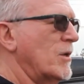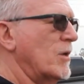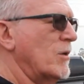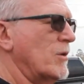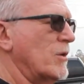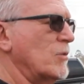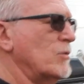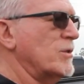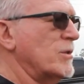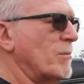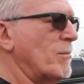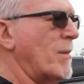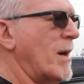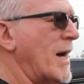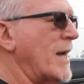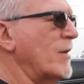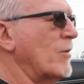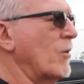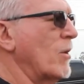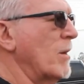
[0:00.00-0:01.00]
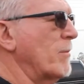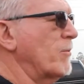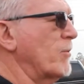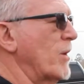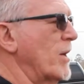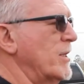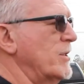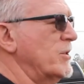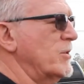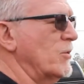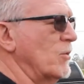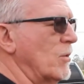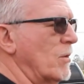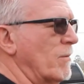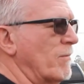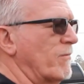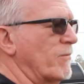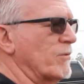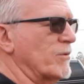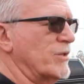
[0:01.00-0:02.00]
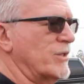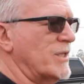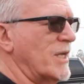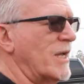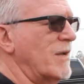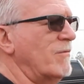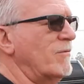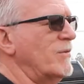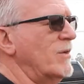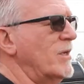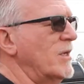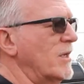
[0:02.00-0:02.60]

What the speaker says: do some minor upgrades to them for safety,